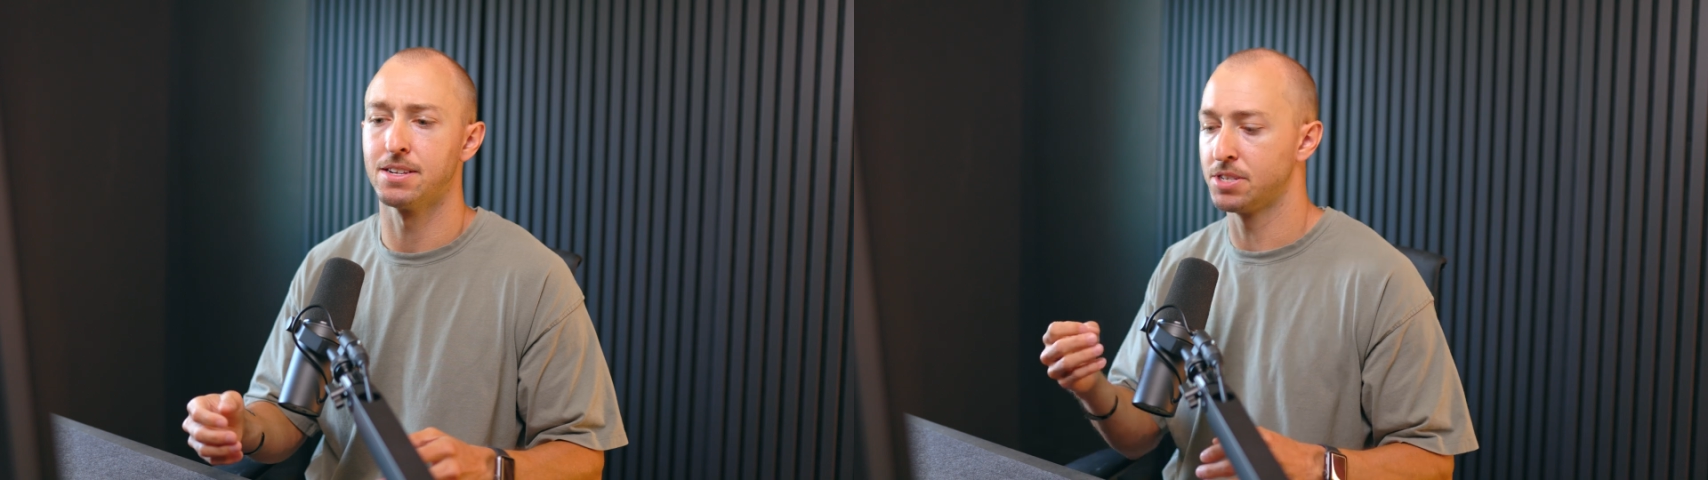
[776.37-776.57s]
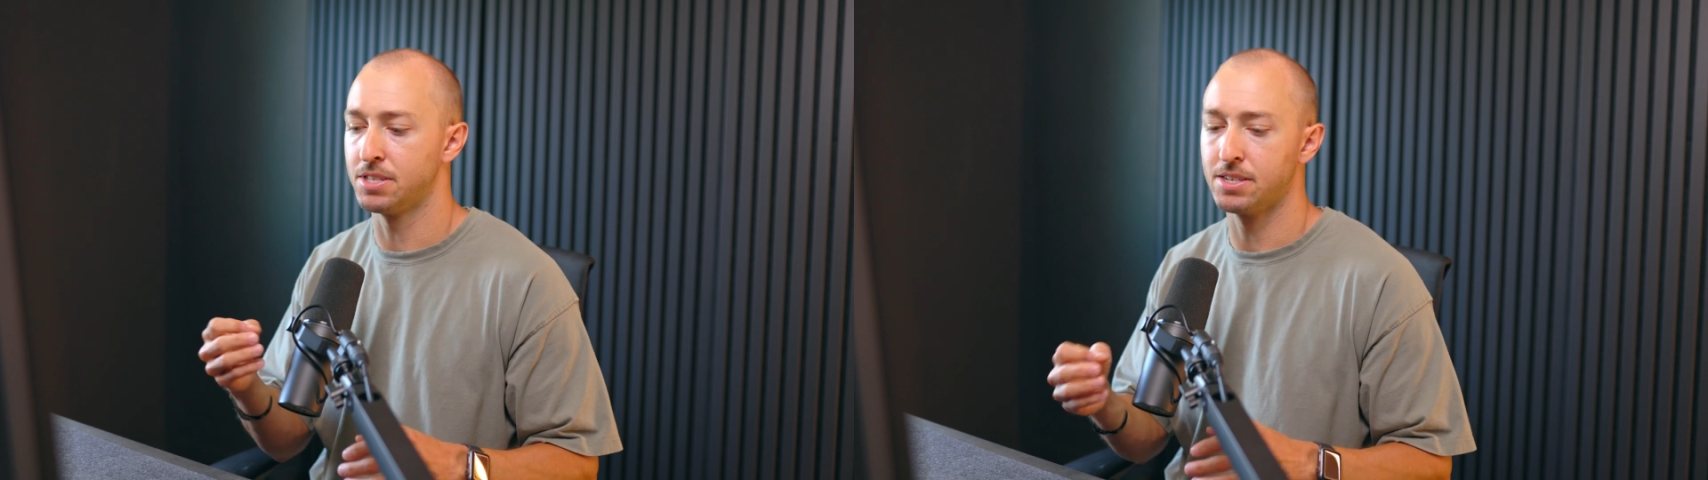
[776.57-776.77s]

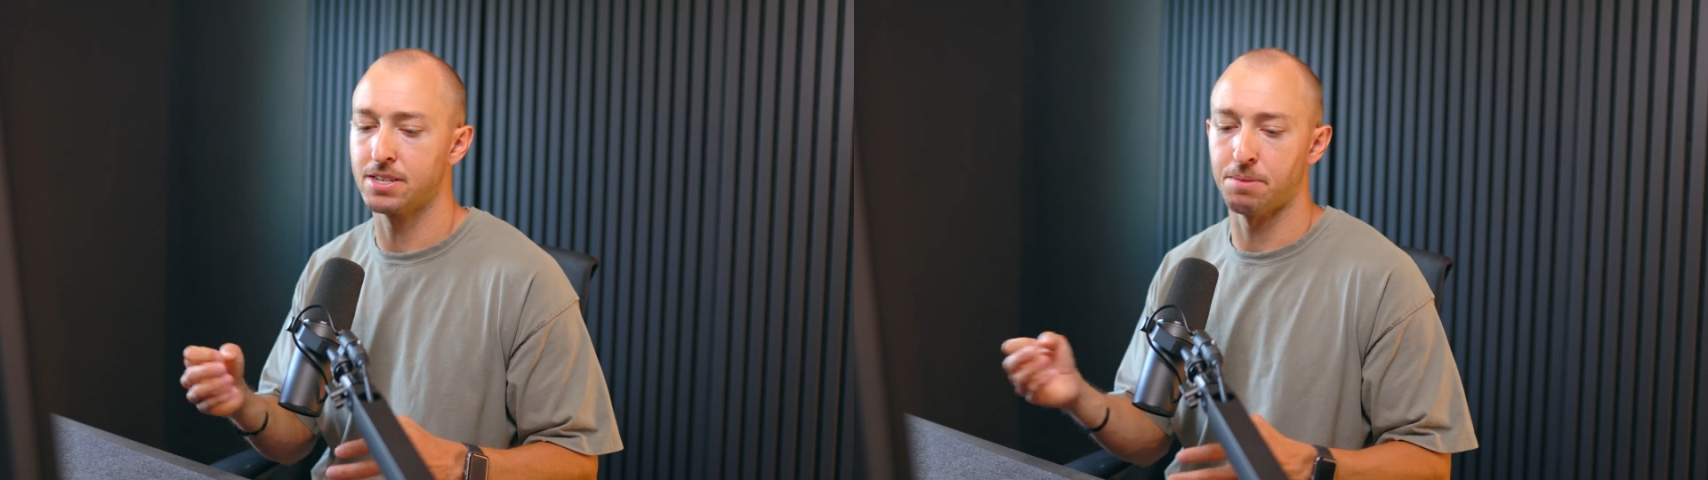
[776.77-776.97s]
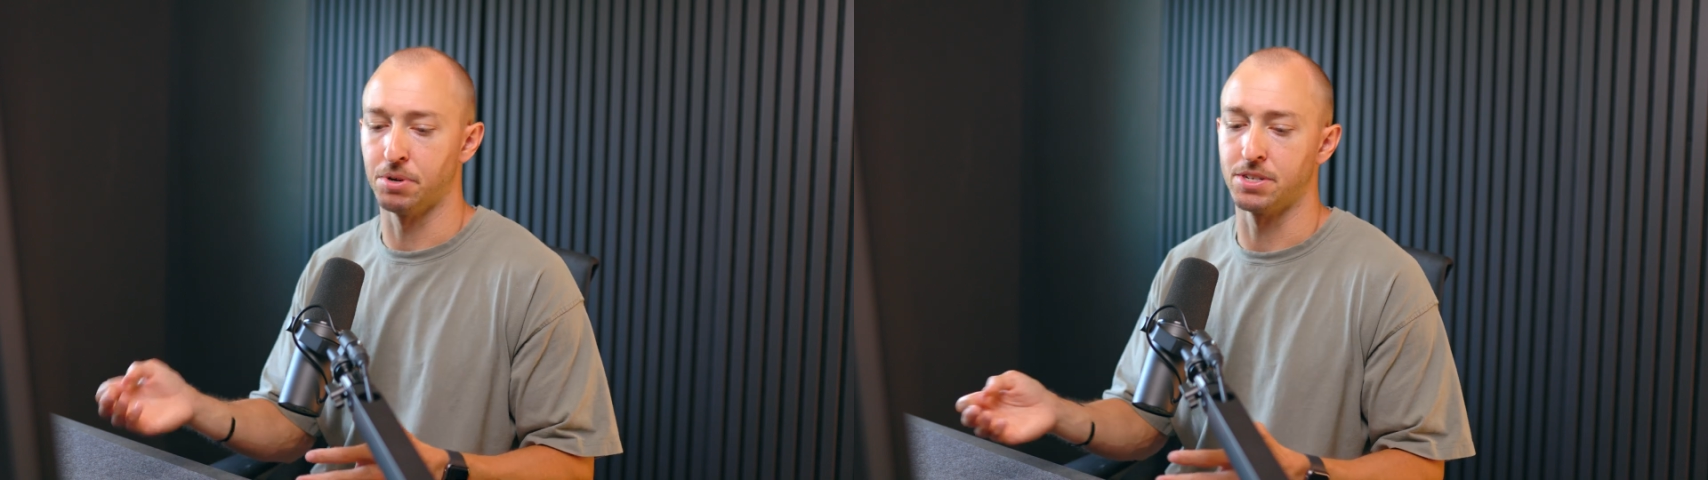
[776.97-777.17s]
Just
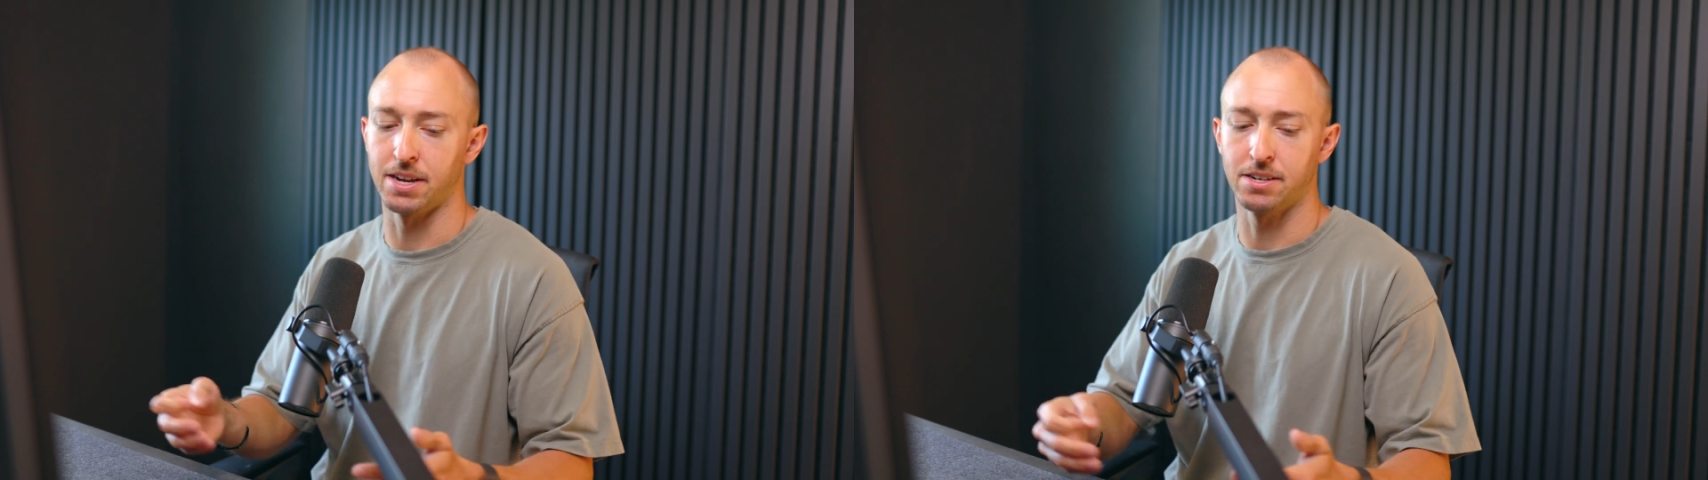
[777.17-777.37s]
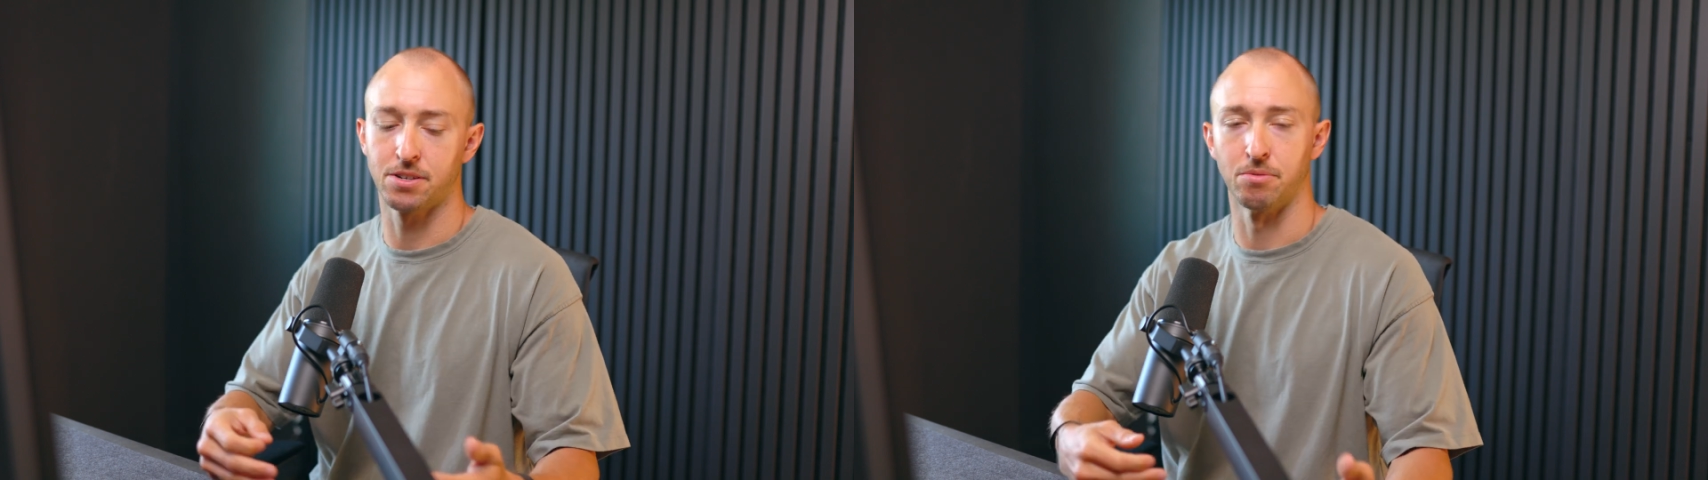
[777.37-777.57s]
things that
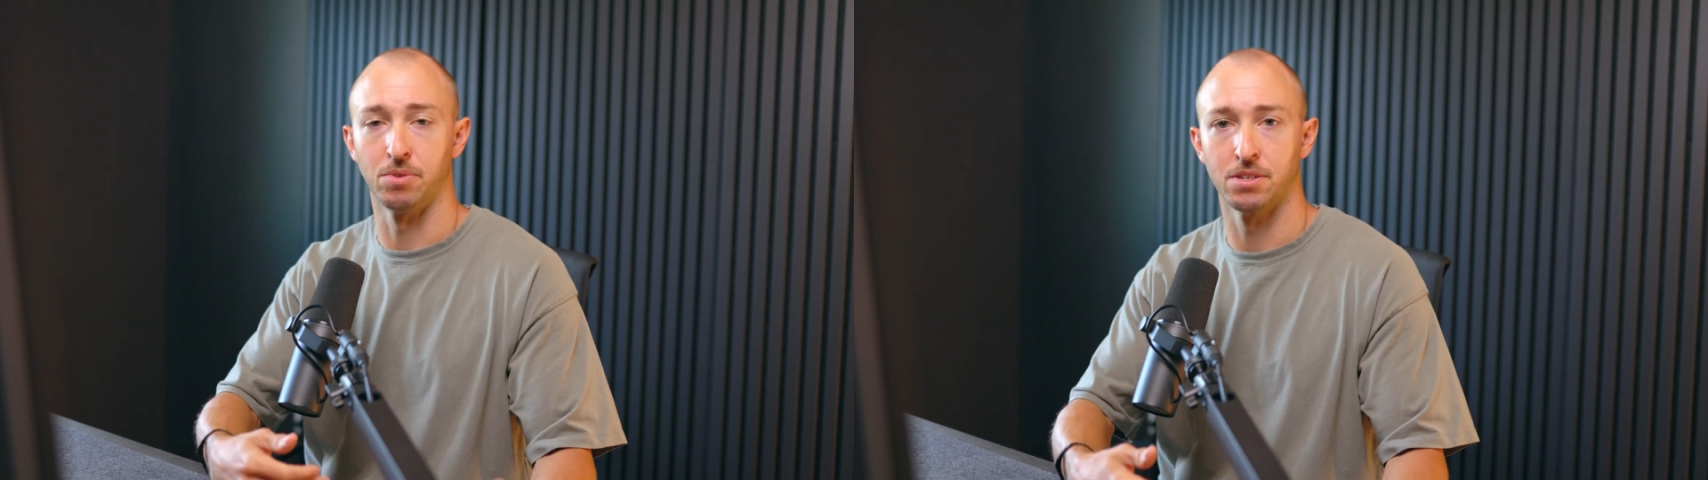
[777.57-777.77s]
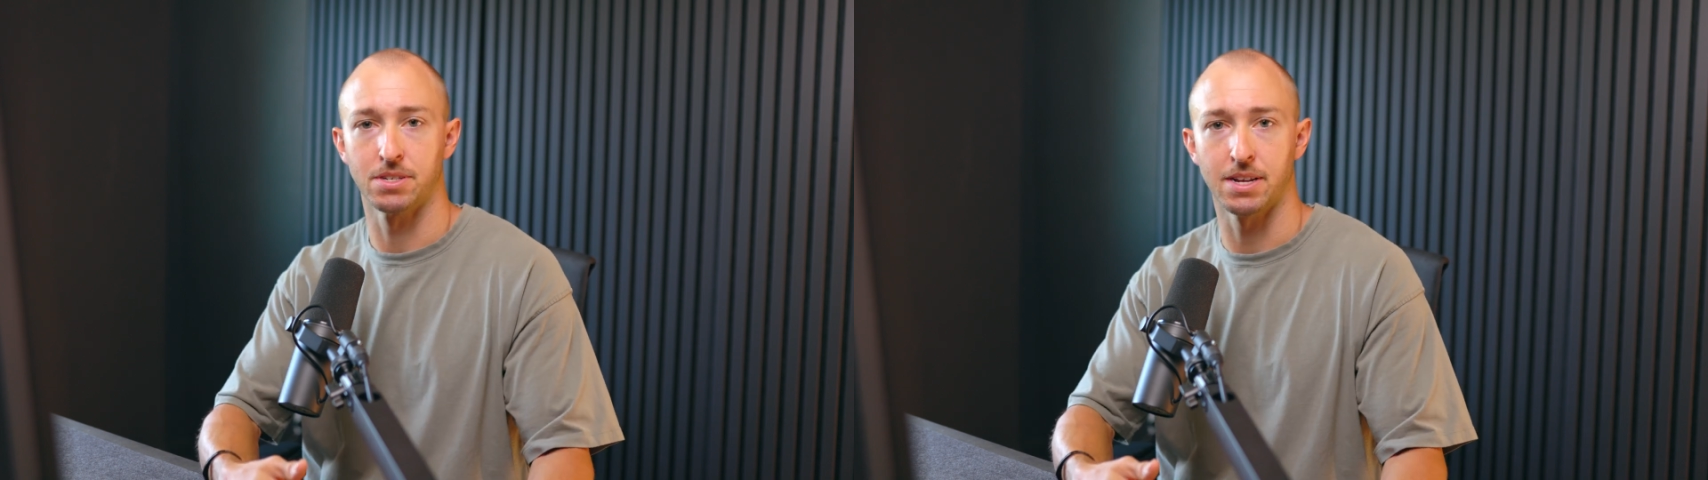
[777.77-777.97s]
pertain to the
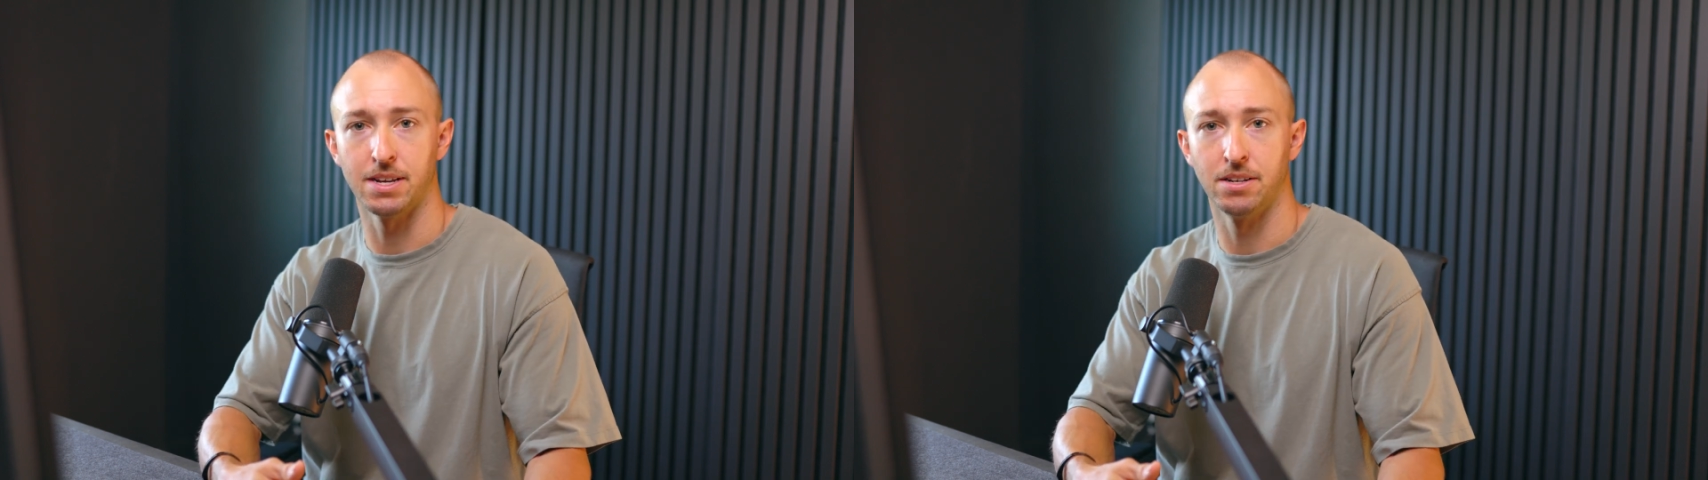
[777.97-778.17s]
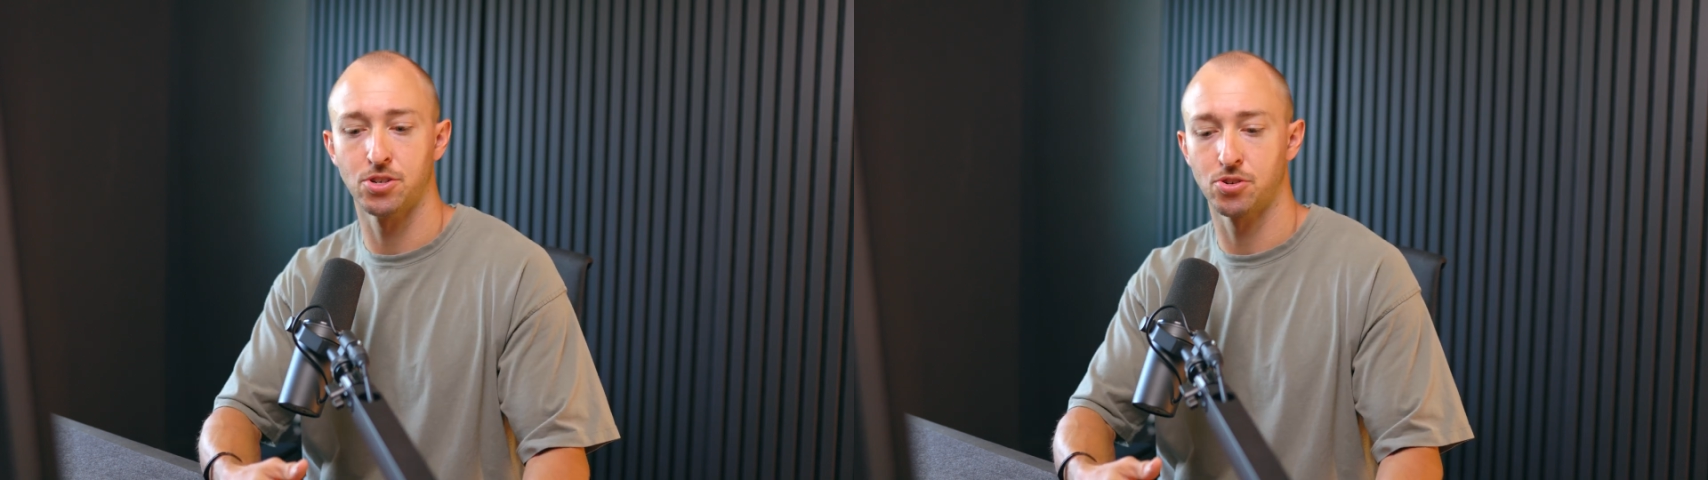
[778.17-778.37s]
real
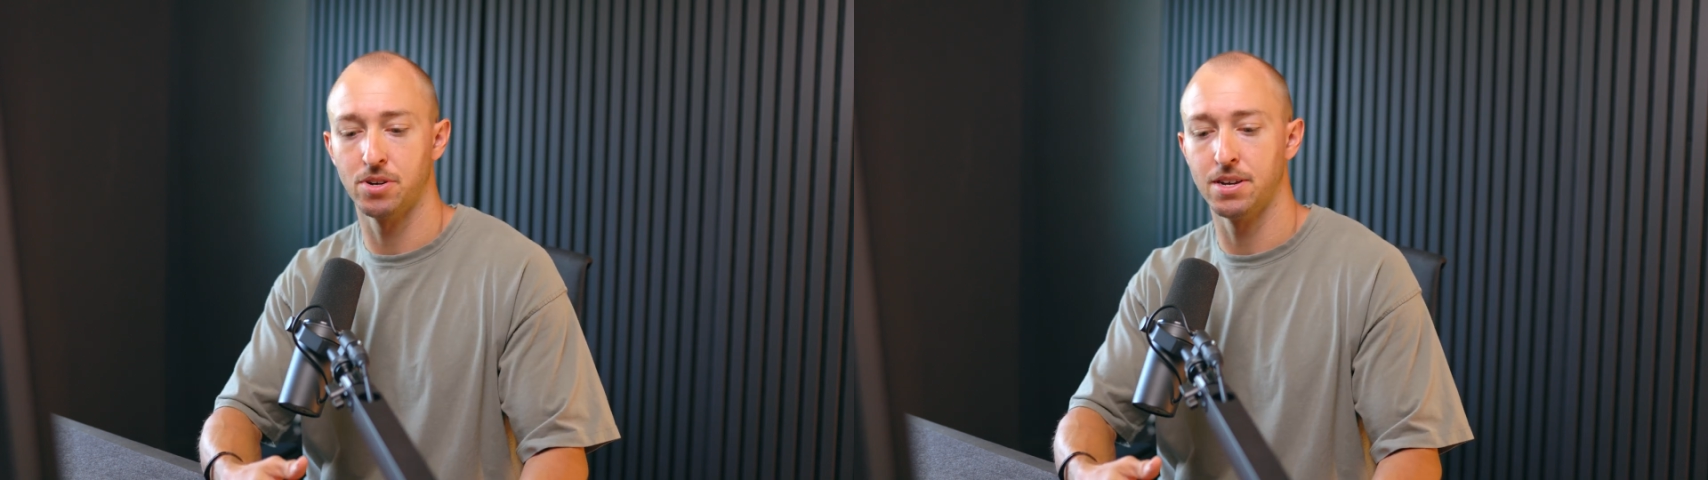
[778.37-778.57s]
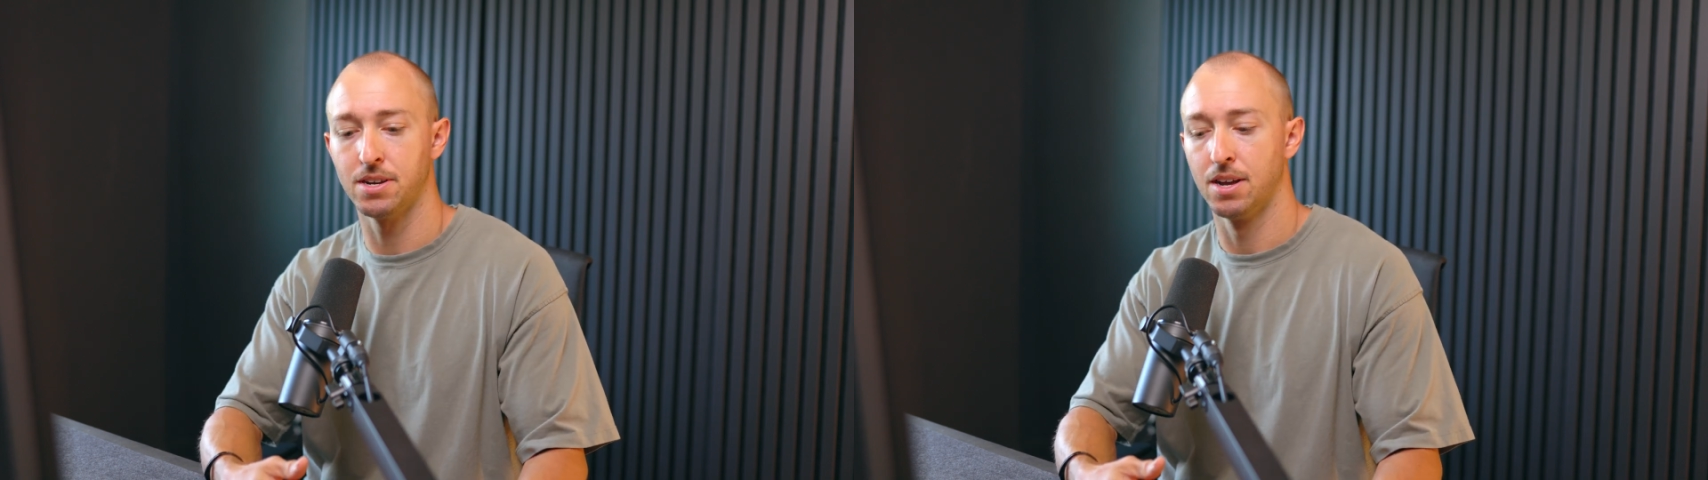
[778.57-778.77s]
estate
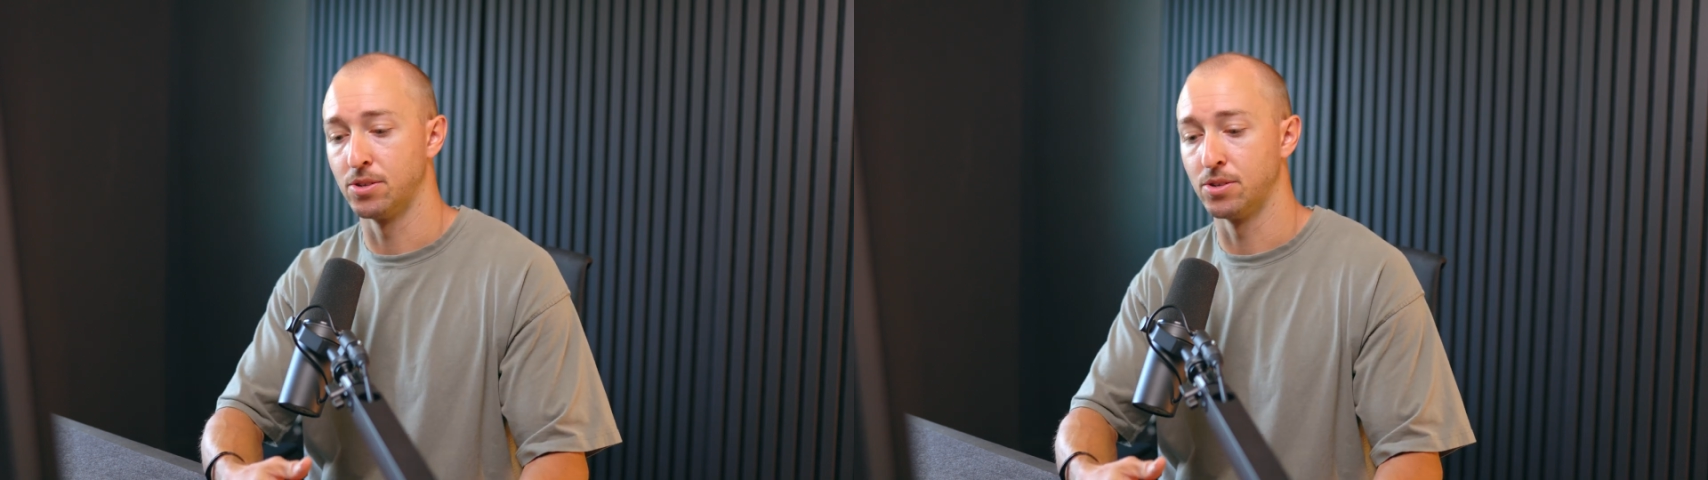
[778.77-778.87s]
industry